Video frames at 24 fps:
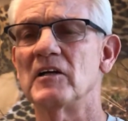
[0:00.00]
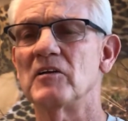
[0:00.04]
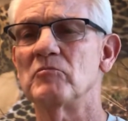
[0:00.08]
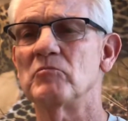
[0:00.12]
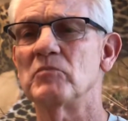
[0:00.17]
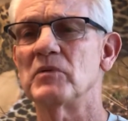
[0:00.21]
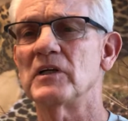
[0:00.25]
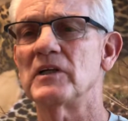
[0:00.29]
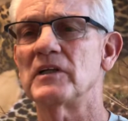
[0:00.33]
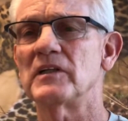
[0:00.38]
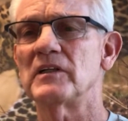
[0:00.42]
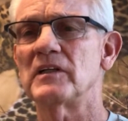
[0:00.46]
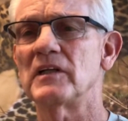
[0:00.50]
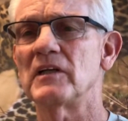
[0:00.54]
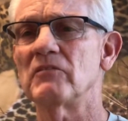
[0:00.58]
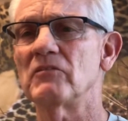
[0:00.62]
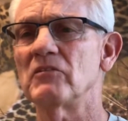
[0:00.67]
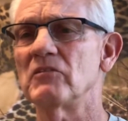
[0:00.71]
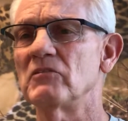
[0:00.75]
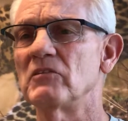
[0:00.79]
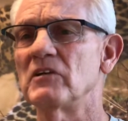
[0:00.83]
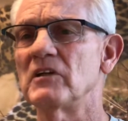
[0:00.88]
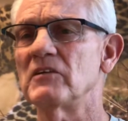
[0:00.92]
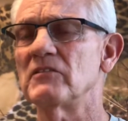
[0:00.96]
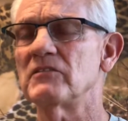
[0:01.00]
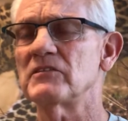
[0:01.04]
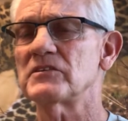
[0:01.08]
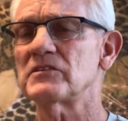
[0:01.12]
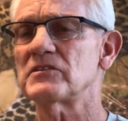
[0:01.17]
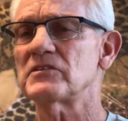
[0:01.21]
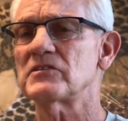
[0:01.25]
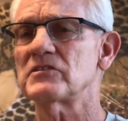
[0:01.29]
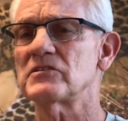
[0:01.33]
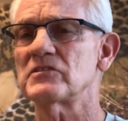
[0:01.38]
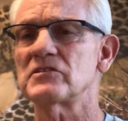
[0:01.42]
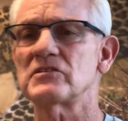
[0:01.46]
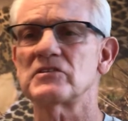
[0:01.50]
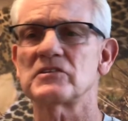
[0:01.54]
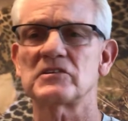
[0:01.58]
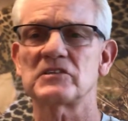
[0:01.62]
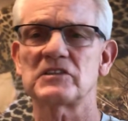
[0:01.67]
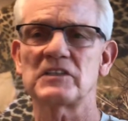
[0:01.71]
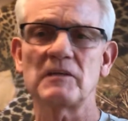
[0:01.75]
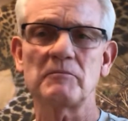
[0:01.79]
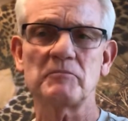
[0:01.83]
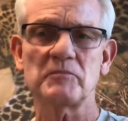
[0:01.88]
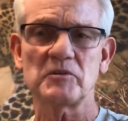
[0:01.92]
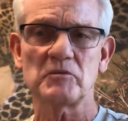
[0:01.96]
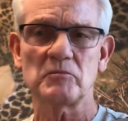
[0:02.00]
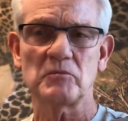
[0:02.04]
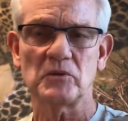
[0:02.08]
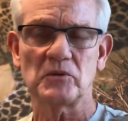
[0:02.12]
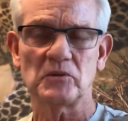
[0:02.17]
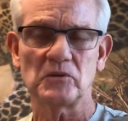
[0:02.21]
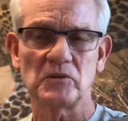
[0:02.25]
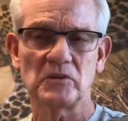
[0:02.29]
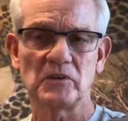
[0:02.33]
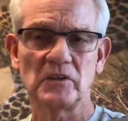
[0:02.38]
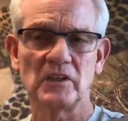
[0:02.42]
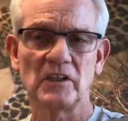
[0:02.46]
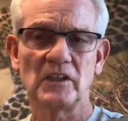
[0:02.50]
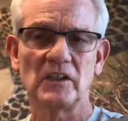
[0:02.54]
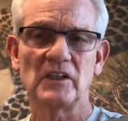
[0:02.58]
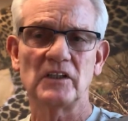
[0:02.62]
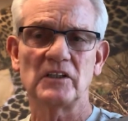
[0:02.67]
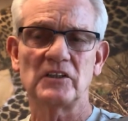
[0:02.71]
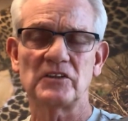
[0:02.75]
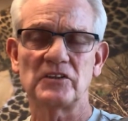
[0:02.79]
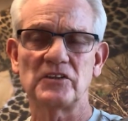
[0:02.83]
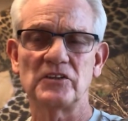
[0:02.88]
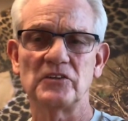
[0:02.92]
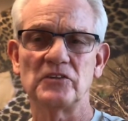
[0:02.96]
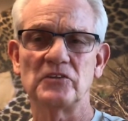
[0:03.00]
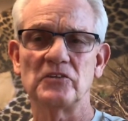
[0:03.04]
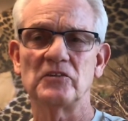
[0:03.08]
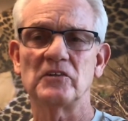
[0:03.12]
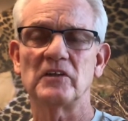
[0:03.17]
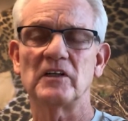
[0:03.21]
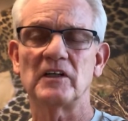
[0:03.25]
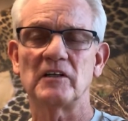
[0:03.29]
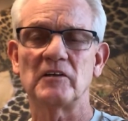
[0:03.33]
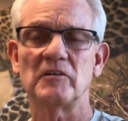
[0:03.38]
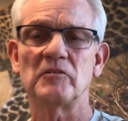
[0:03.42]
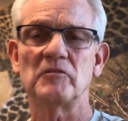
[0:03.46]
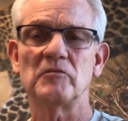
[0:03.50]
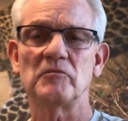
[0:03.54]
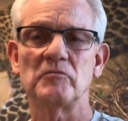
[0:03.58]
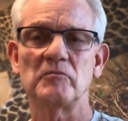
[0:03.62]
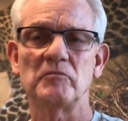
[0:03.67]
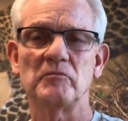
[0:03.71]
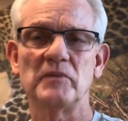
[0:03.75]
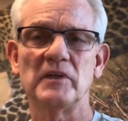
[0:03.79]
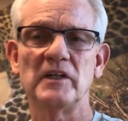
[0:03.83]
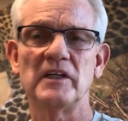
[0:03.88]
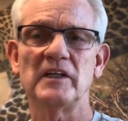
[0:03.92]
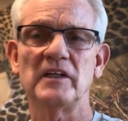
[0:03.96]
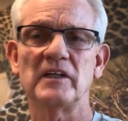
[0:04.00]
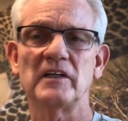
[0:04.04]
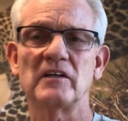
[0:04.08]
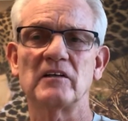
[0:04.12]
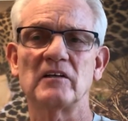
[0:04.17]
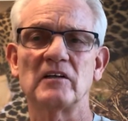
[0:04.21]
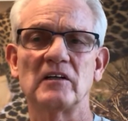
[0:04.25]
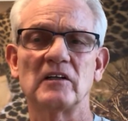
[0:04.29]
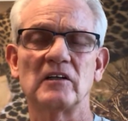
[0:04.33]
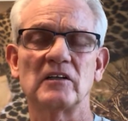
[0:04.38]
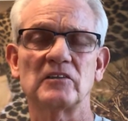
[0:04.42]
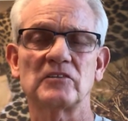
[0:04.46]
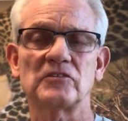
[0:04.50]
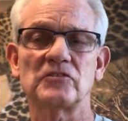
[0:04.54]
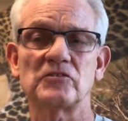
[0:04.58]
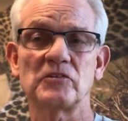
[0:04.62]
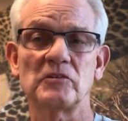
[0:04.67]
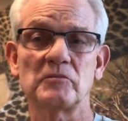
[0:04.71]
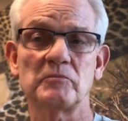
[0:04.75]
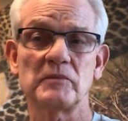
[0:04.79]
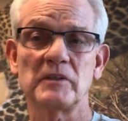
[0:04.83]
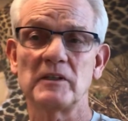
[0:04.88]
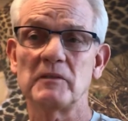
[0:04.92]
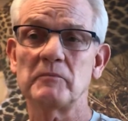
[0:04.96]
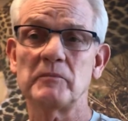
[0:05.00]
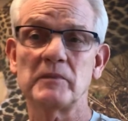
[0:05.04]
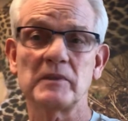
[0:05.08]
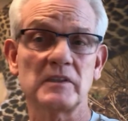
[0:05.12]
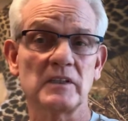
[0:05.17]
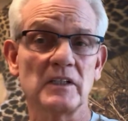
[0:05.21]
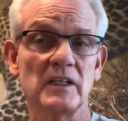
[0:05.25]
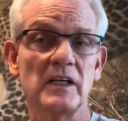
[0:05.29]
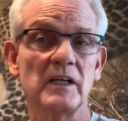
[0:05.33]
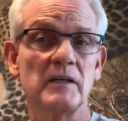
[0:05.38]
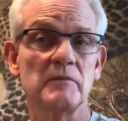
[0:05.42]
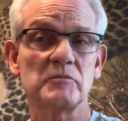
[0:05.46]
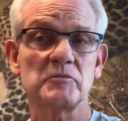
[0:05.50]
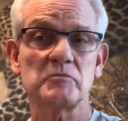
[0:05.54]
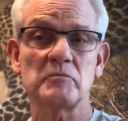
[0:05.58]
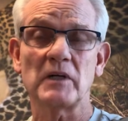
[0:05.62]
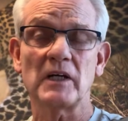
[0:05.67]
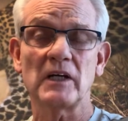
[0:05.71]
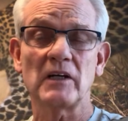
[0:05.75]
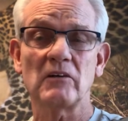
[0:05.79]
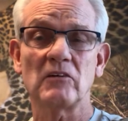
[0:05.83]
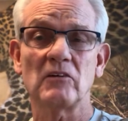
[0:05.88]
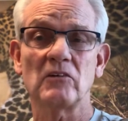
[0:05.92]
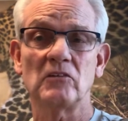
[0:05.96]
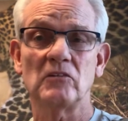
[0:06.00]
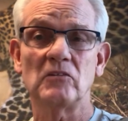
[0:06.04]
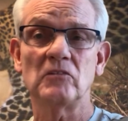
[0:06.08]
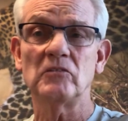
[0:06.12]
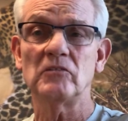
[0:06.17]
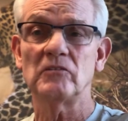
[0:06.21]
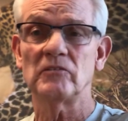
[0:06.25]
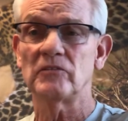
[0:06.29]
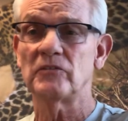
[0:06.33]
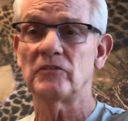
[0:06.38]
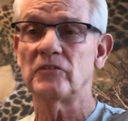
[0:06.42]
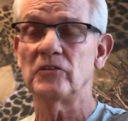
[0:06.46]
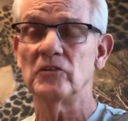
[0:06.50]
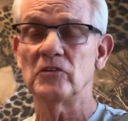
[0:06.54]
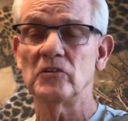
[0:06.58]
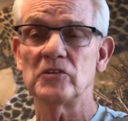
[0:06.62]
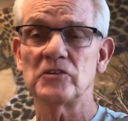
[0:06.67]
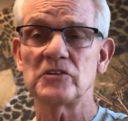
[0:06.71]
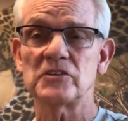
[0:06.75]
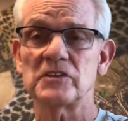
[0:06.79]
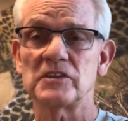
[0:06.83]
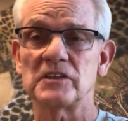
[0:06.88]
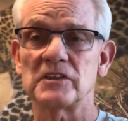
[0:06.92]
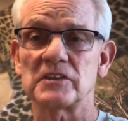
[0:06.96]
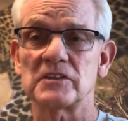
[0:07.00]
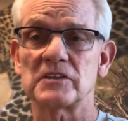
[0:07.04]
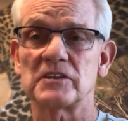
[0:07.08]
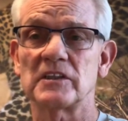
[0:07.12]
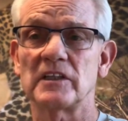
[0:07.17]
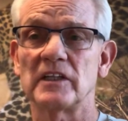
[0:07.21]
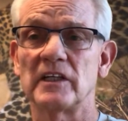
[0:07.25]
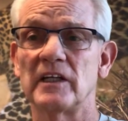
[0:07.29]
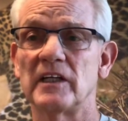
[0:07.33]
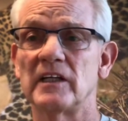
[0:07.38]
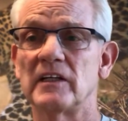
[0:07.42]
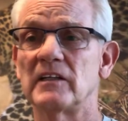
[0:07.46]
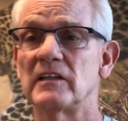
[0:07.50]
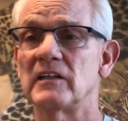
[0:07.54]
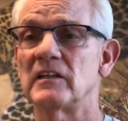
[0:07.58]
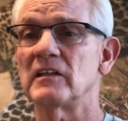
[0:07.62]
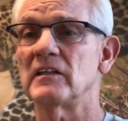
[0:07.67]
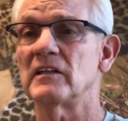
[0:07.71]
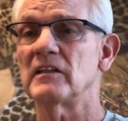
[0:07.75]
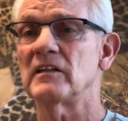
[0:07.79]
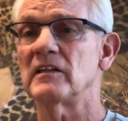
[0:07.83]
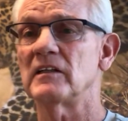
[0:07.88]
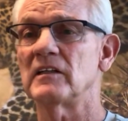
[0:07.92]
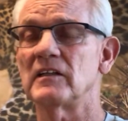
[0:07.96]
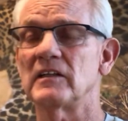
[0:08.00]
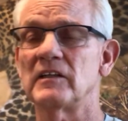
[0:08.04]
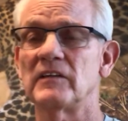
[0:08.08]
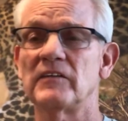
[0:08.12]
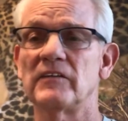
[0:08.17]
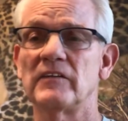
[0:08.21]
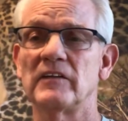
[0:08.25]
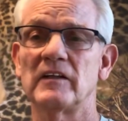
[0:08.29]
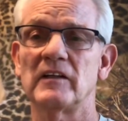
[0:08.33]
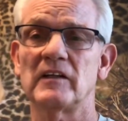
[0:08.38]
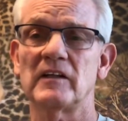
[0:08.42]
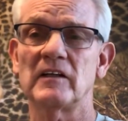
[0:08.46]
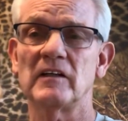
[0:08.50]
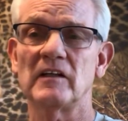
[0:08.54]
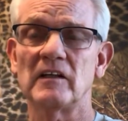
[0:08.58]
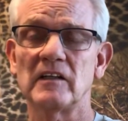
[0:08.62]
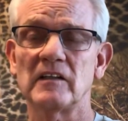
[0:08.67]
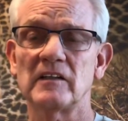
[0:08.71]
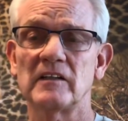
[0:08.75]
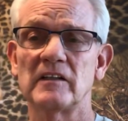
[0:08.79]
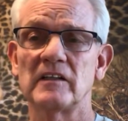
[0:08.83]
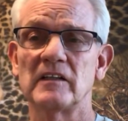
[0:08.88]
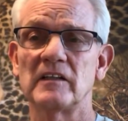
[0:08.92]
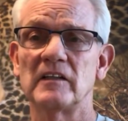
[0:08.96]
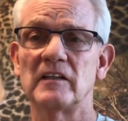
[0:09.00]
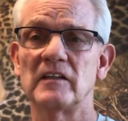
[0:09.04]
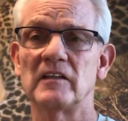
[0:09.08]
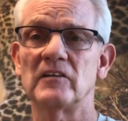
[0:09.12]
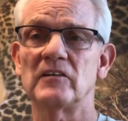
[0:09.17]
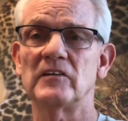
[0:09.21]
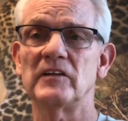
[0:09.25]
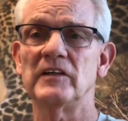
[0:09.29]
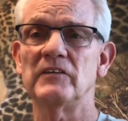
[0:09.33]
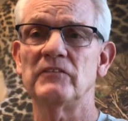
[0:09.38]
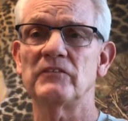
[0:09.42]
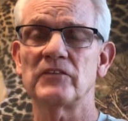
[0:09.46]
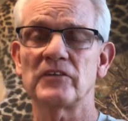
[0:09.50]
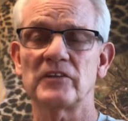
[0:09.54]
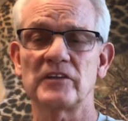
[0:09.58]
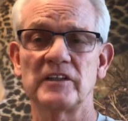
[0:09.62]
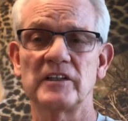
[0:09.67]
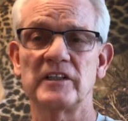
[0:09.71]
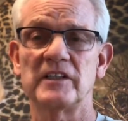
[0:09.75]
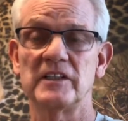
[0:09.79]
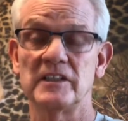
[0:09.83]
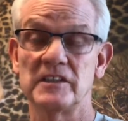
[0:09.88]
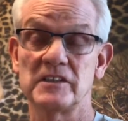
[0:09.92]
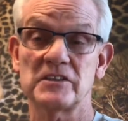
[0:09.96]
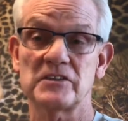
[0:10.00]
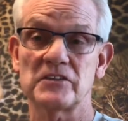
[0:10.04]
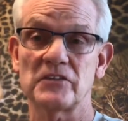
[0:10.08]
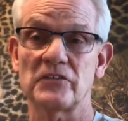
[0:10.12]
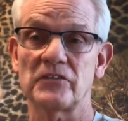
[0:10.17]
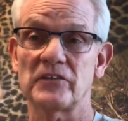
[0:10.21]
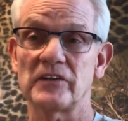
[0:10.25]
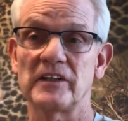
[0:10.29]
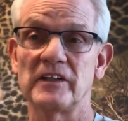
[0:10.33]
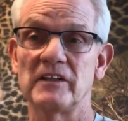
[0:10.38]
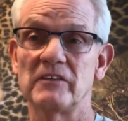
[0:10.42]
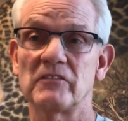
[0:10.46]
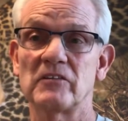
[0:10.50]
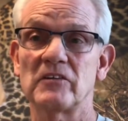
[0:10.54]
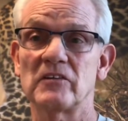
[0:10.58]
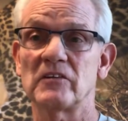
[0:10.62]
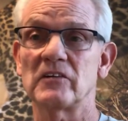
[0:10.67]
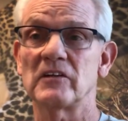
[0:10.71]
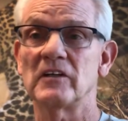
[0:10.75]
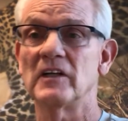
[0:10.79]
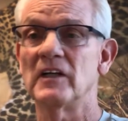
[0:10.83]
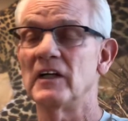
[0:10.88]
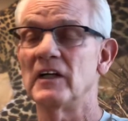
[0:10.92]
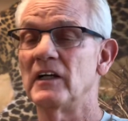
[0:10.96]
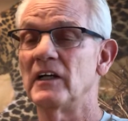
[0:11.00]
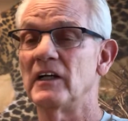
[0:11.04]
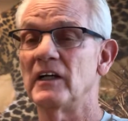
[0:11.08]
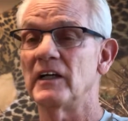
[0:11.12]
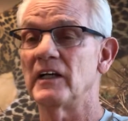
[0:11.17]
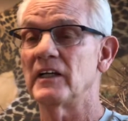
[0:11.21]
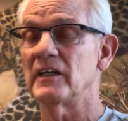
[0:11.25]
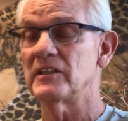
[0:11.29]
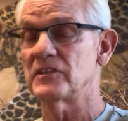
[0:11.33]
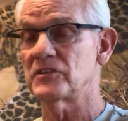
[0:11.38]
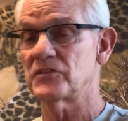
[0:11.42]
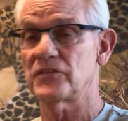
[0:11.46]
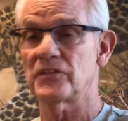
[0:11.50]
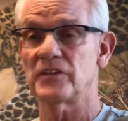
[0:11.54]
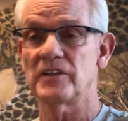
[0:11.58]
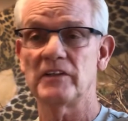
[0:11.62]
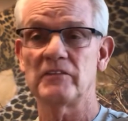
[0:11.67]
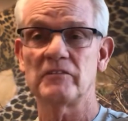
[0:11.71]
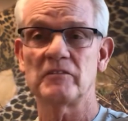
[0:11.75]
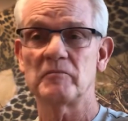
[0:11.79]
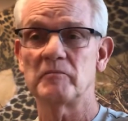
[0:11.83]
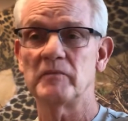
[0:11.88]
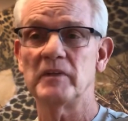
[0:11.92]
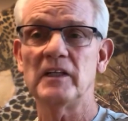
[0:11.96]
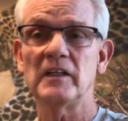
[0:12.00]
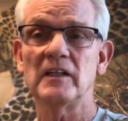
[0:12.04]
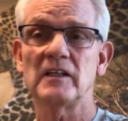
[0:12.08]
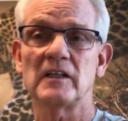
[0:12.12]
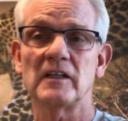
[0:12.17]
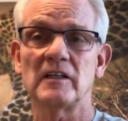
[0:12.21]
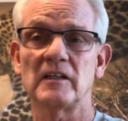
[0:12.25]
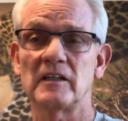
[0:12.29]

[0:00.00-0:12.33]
But every one of us is susceptible to being tripped up at times by our own foolishness. And I thank God that, you know, he is a forgiver and has forgiven me.